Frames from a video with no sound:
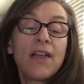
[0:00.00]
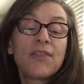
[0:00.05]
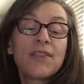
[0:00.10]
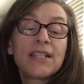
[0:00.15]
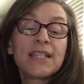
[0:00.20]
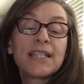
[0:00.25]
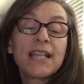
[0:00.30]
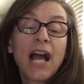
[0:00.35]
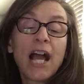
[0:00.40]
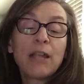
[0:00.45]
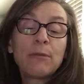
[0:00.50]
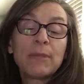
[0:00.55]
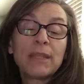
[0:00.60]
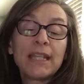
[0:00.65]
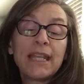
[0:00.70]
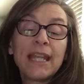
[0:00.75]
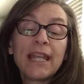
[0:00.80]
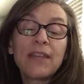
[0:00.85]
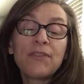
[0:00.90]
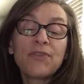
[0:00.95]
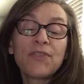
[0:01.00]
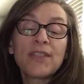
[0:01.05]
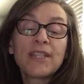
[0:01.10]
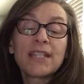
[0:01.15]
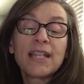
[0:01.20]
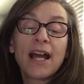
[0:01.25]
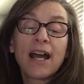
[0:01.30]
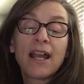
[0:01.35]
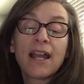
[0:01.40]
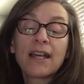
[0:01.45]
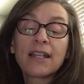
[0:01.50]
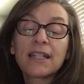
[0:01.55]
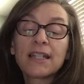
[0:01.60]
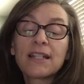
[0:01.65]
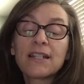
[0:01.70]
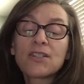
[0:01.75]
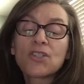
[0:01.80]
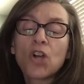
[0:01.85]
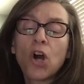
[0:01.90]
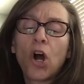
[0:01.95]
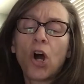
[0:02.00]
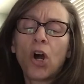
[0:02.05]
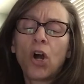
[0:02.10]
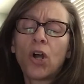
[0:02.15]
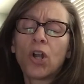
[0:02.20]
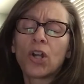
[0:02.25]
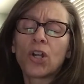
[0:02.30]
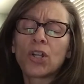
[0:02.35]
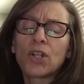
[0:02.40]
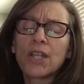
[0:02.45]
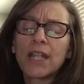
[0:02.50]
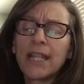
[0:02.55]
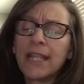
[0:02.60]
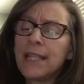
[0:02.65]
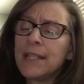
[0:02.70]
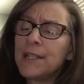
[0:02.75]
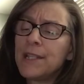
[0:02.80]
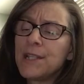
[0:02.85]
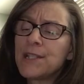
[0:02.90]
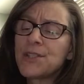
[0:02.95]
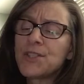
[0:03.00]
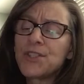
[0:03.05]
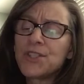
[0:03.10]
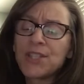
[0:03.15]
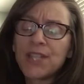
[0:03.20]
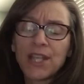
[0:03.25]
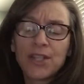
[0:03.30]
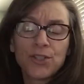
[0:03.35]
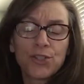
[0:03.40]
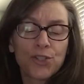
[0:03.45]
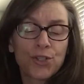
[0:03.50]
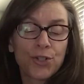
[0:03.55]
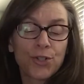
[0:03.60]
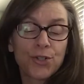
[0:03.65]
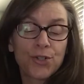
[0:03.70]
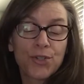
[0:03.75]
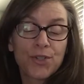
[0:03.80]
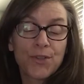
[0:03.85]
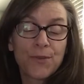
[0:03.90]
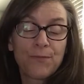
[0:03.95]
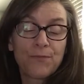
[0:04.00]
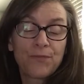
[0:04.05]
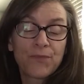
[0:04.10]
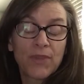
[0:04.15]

The diamond hit the Deinonychus hard in his dentures.